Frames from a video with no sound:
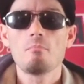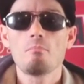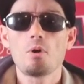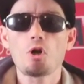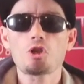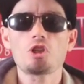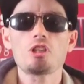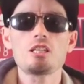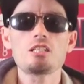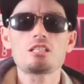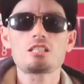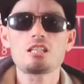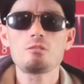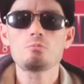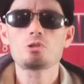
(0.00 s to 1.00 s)
Both of these
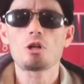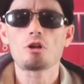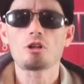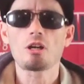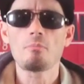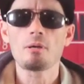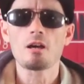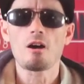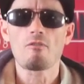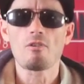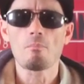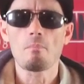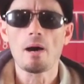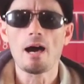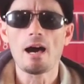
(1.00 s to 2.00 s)
teams are coming off
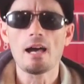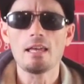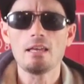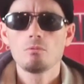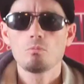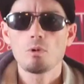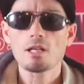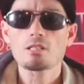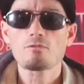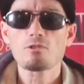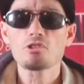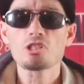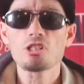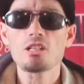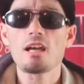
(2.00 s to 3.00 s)
a bye. West
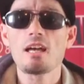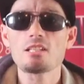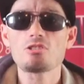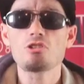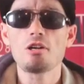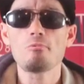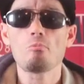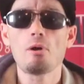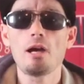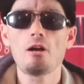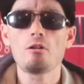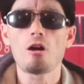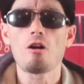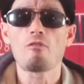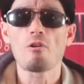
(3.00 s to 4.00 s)
Virginia has done
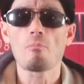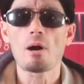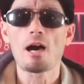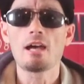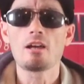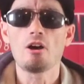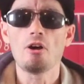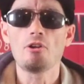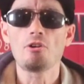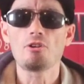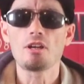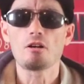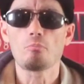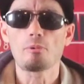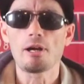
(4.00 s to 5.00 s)
well off a bye under
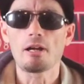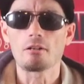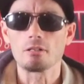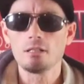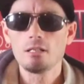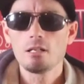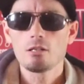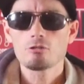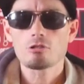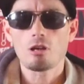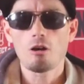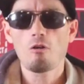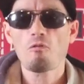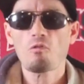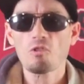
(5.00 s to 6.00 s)
Neal Brown. So
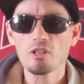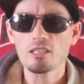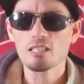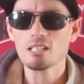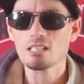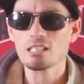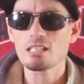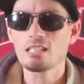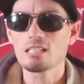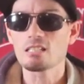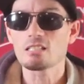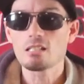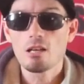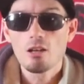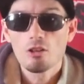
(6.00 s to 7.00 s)
hopefully this
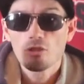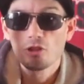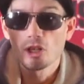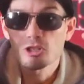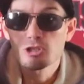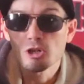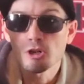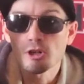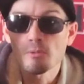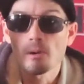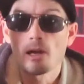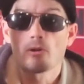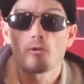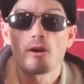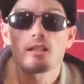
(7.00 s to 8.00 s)
is the
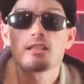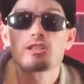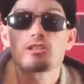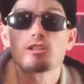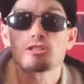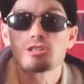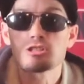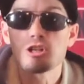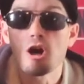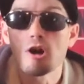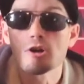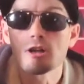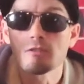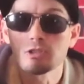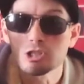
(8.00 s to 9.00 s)
turnaround, or at least the
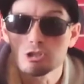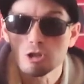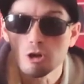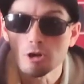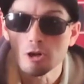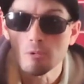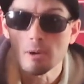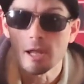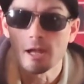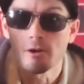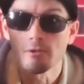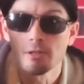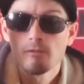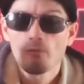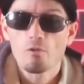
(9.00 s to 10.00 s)
start of the
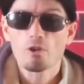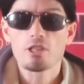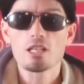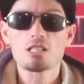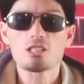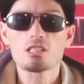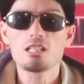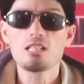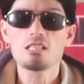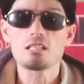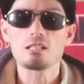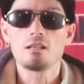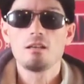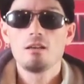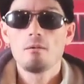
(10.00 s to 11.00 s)
turnaround for this
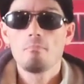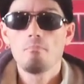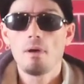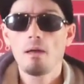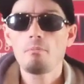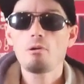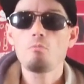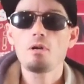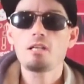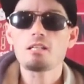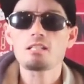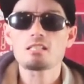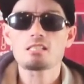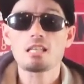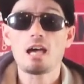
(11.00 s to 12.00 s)
season. Maybe we
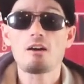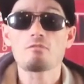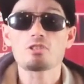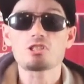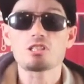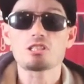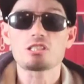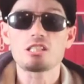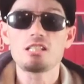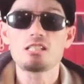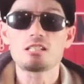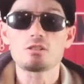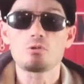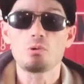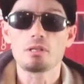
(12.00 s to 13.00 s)
can salvage this
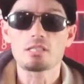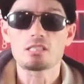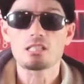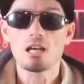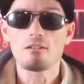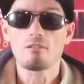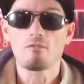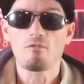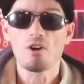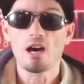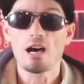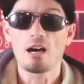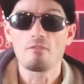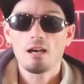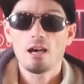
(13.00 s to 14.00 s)
season going
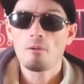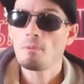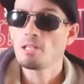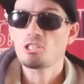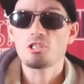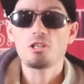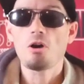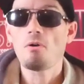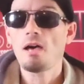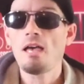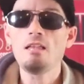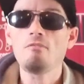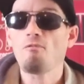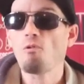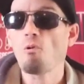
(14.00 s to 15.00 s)
7-5. I mean, to go
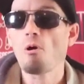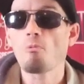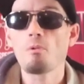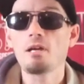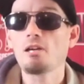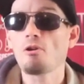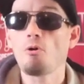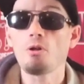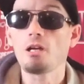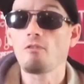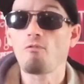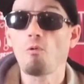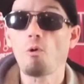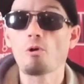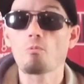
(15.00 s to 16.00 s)
8-4, we can only
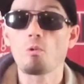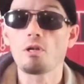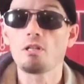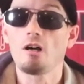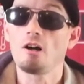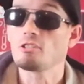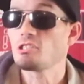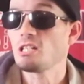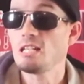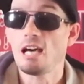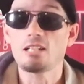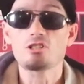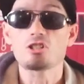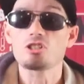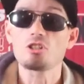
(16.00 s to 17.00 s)
afford one loss, and
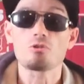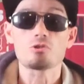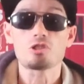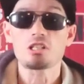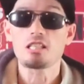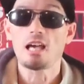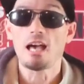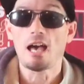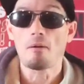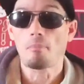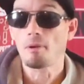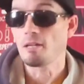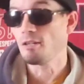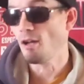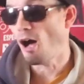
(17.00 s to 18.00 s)
I just don't see that
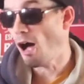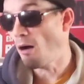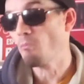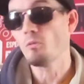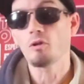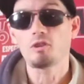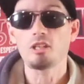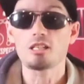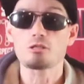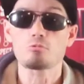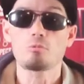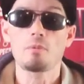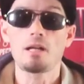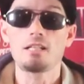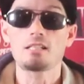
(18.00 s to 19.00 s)
happening, not with this
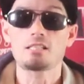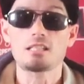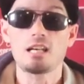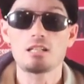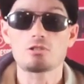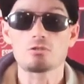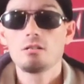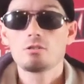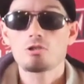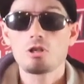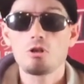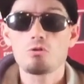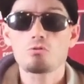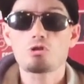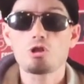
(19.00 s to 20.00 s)
remaining schedule.
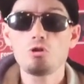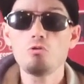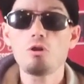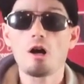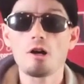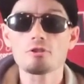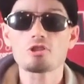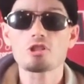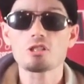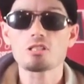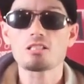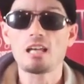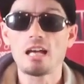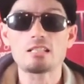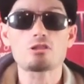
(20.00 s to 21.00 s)
So two losses,
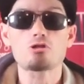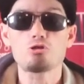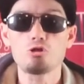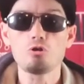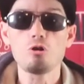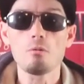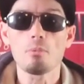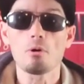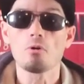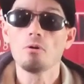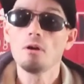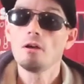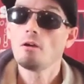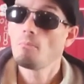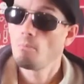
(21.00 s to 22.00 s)
that's
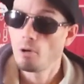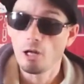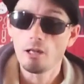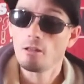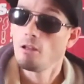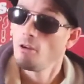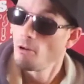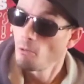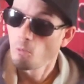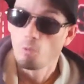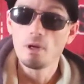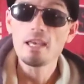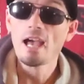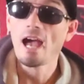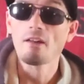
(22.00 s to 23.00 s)
doable, but
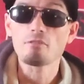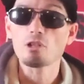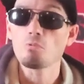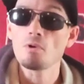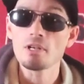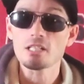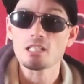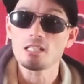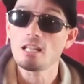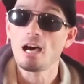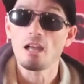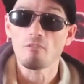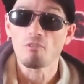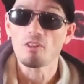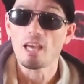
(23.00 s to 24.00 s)
we have to win
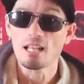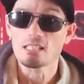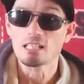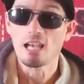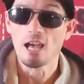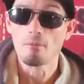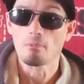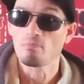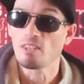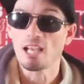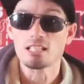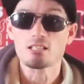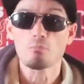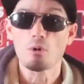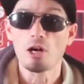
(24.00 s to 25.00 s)
tonight for that to happen.
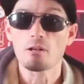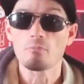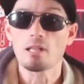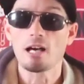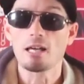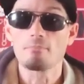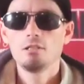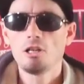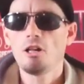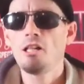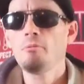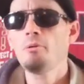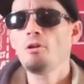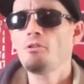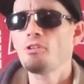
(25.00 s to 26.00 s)
That's the bottom line. Y'all
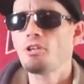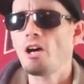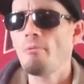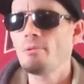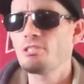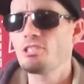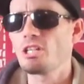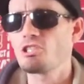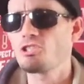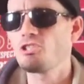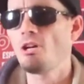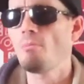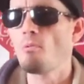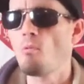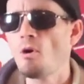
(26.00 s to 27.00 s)
let me know in the comment section.
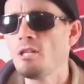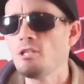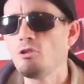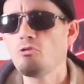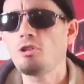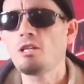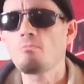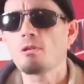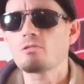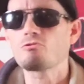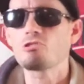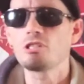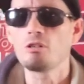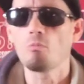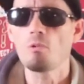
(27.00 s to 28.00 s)
Number one, do you think West
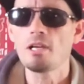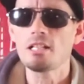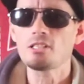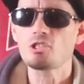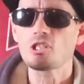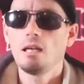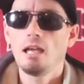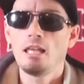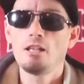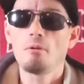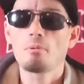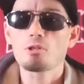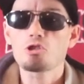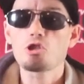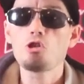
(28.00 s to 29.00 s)
Virginia wins? And
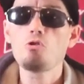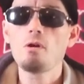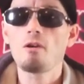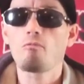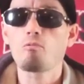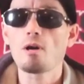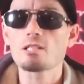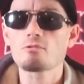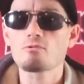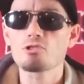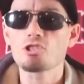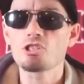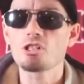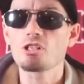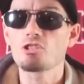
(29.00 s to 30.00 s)
number two, if West
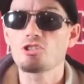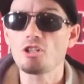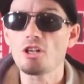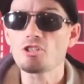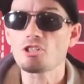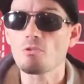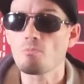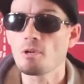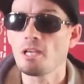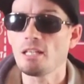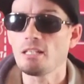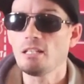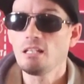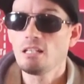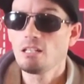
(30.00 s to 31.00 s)
Virginia doesn't
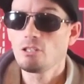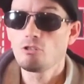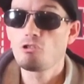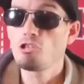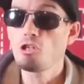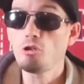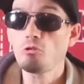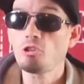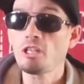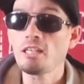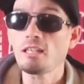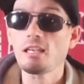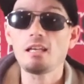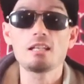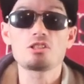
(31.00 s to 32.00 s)
win, do you
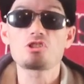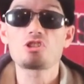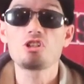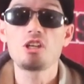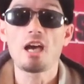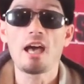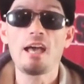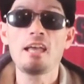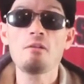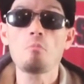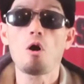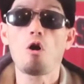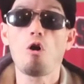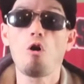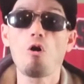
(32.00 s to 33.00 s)
think it's game
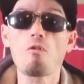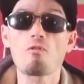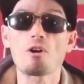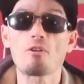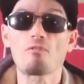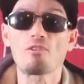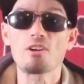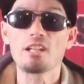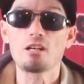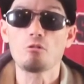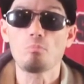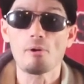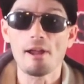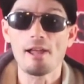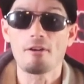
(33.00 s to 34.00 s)
over for Neal
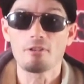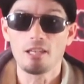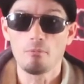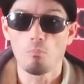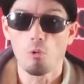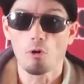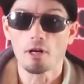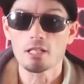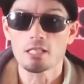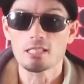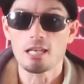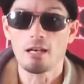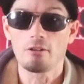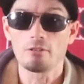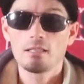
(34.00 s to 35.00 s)
Brown in
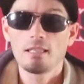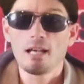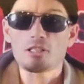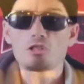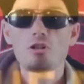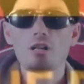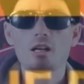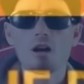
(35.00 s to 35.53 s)
Morgantown? That's all